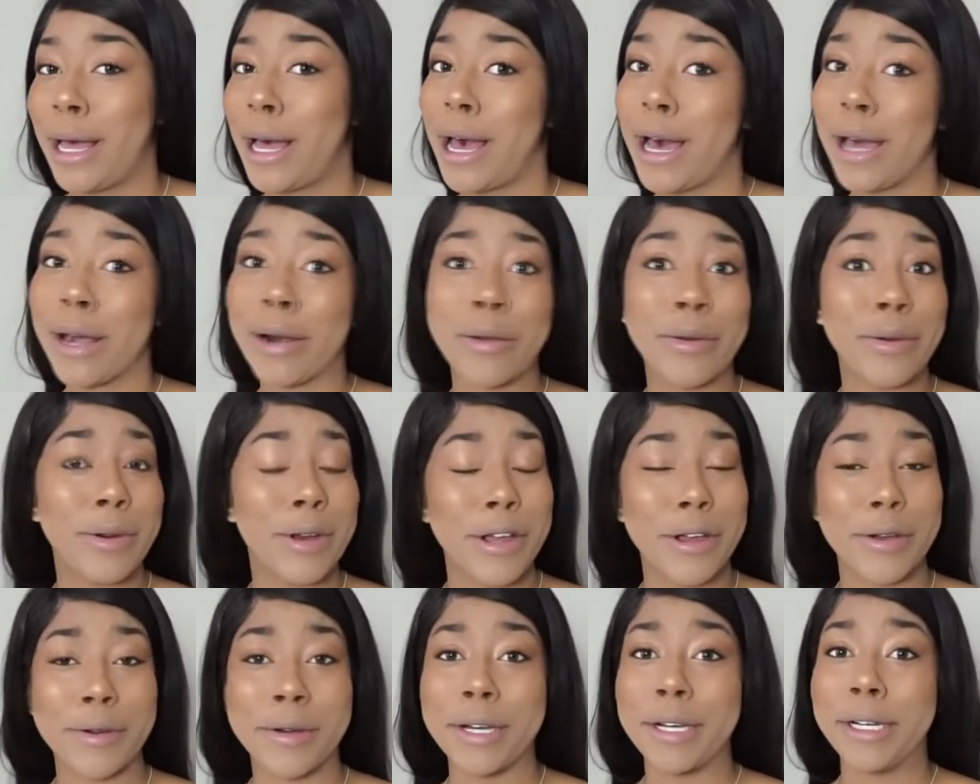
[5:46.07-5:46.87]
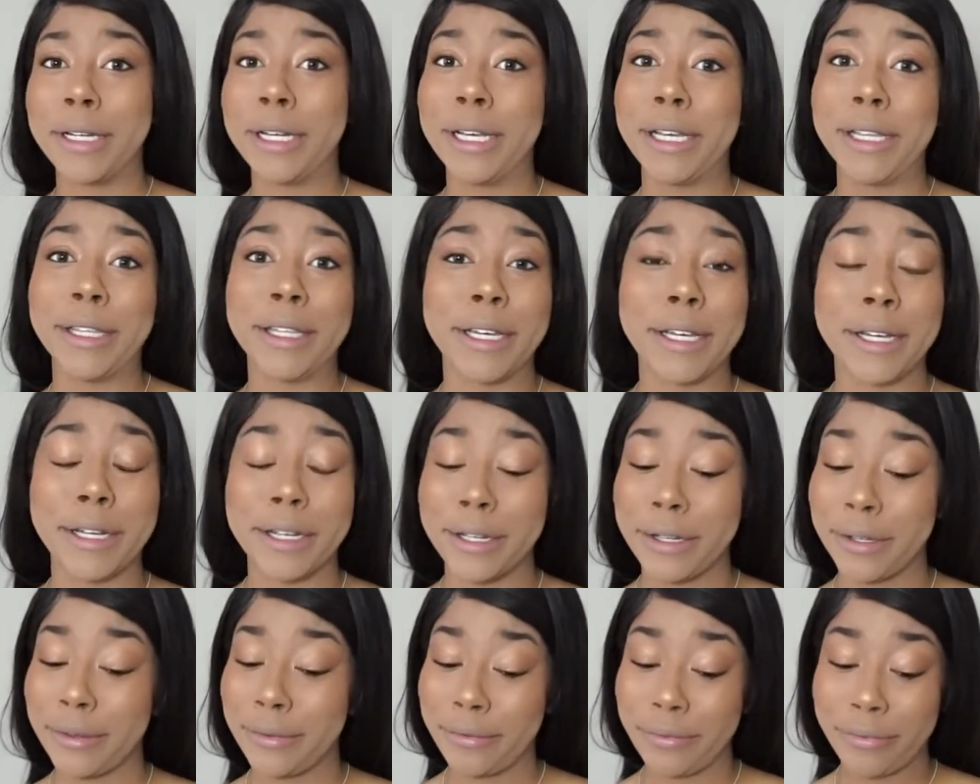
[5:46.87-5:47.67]
I don't know, honey.
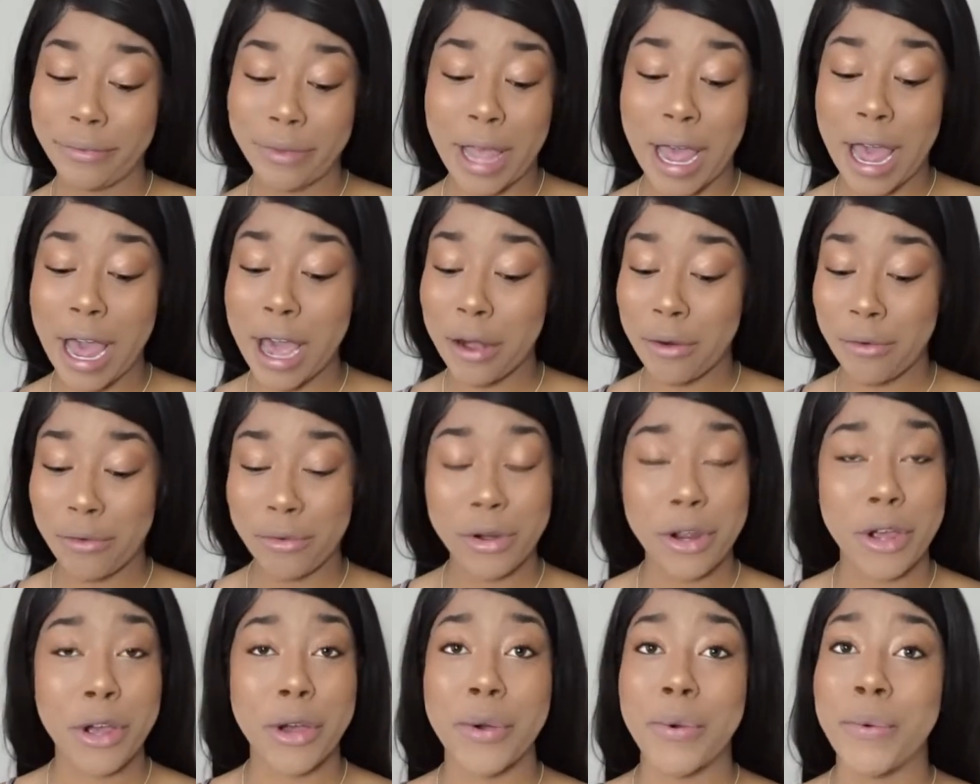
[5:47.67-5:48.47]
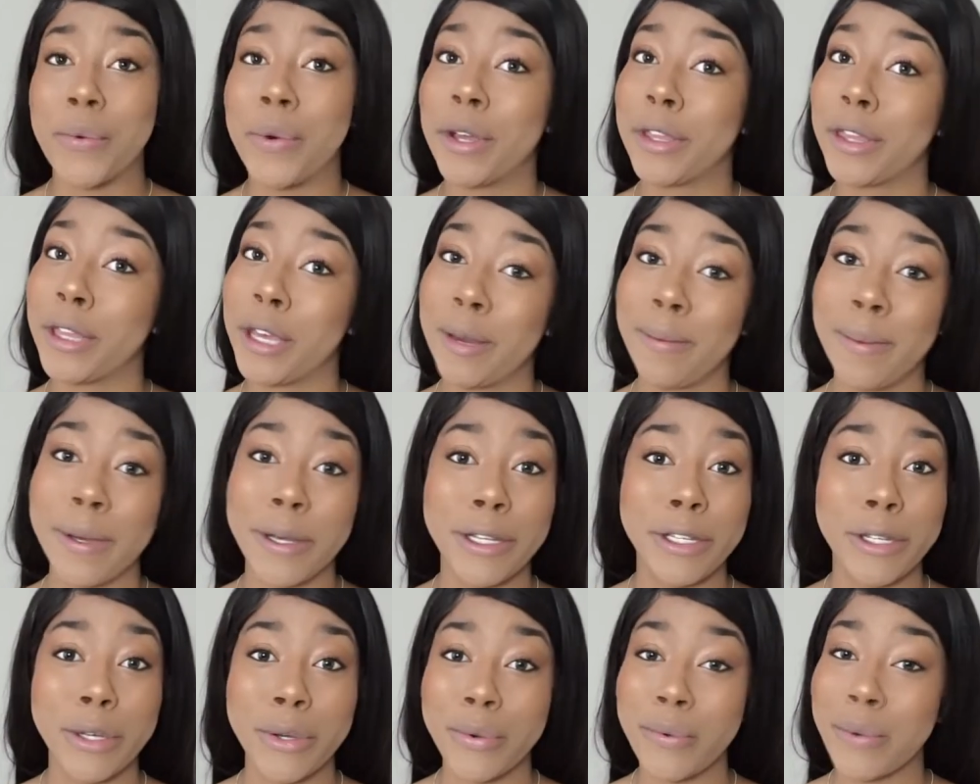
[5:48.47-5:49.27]
I don't know what they
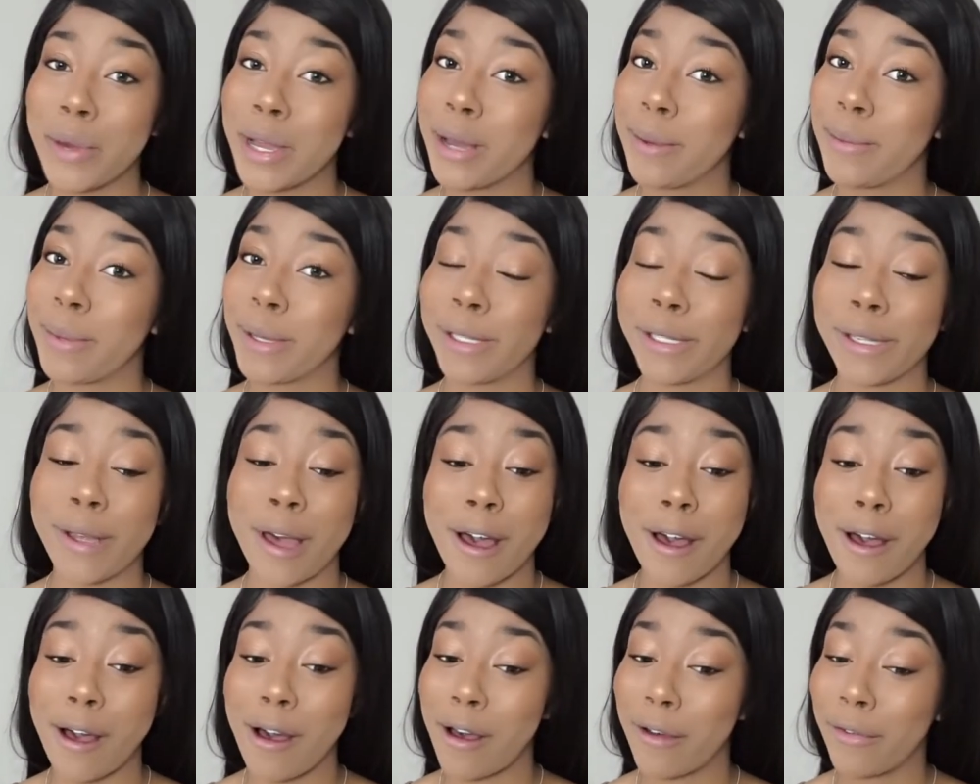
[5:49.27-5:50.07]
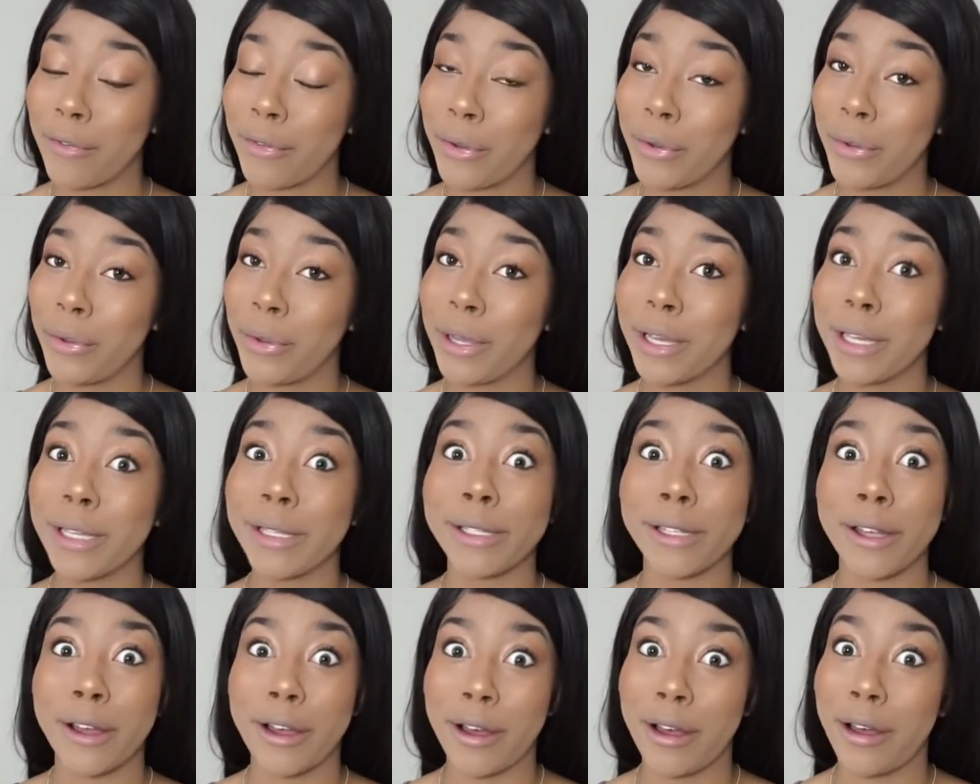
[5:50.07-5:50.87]
be doing, but Zaful
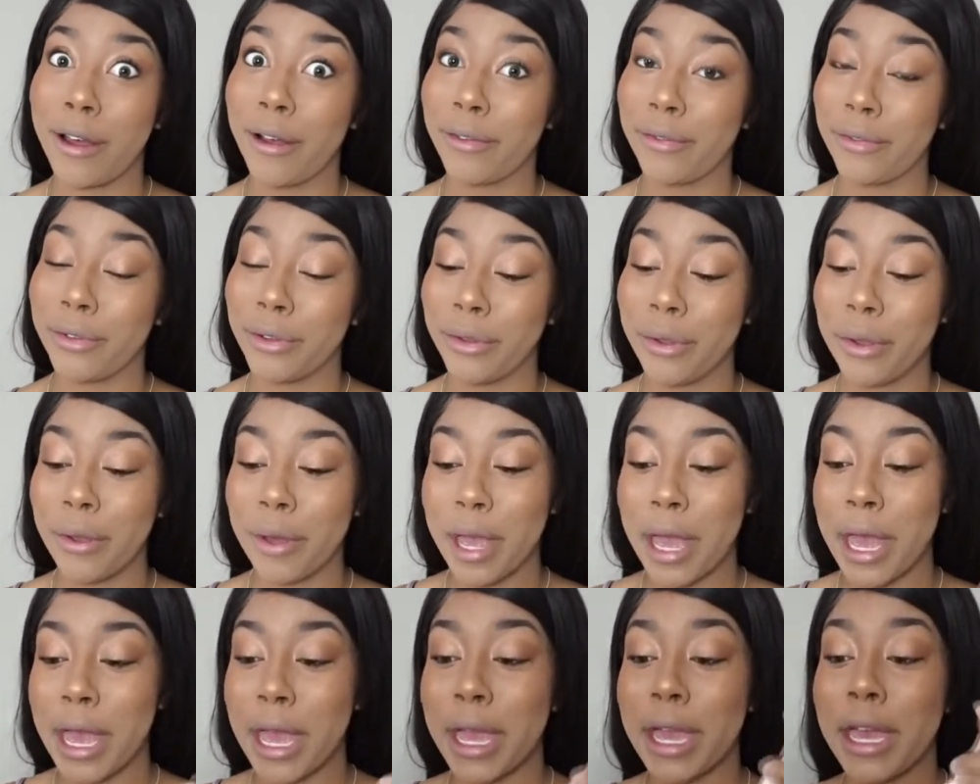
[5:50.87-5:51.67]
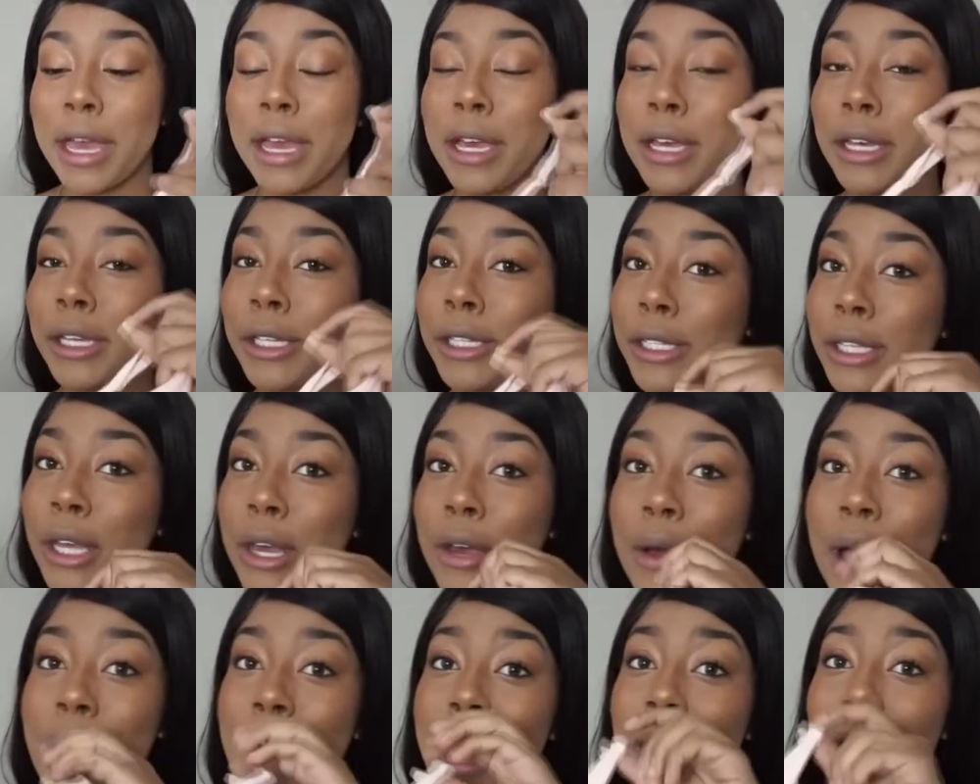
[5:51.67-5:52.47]
is Zaful, okay?
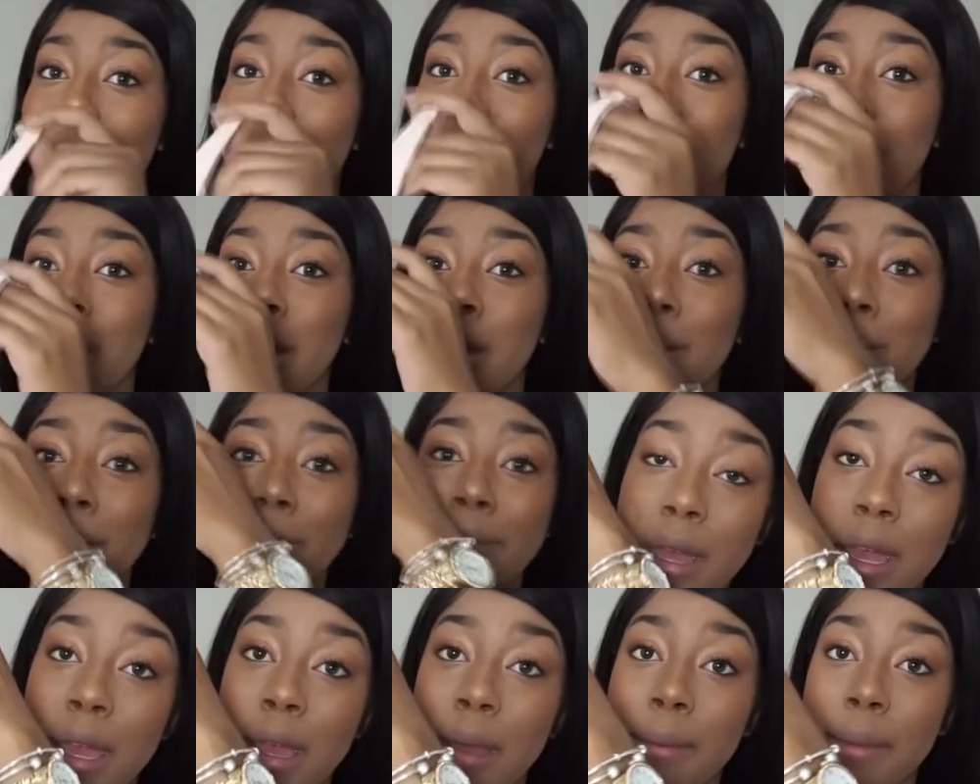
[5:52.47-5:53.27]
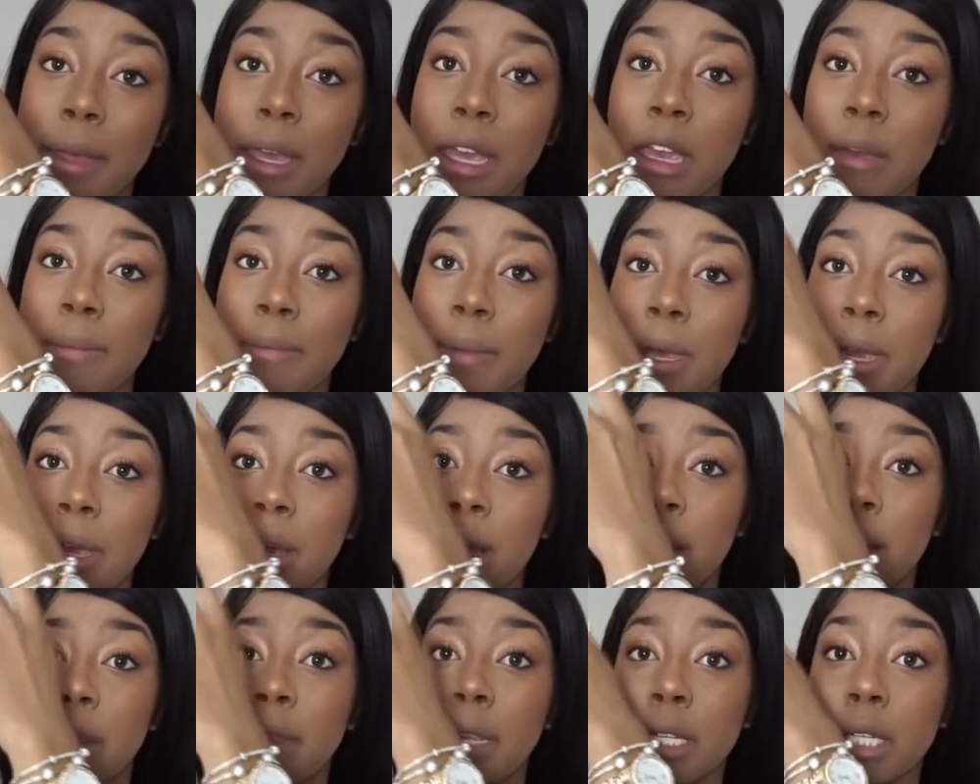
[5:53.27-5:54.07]
So I only am
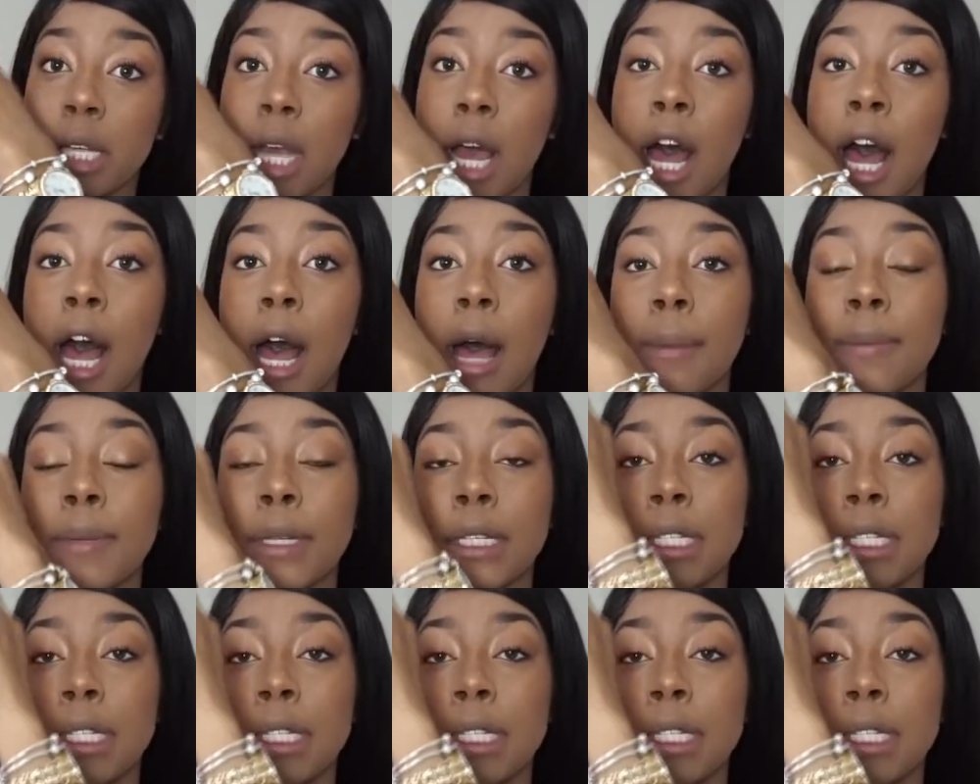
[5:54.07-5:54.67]
keeping the top.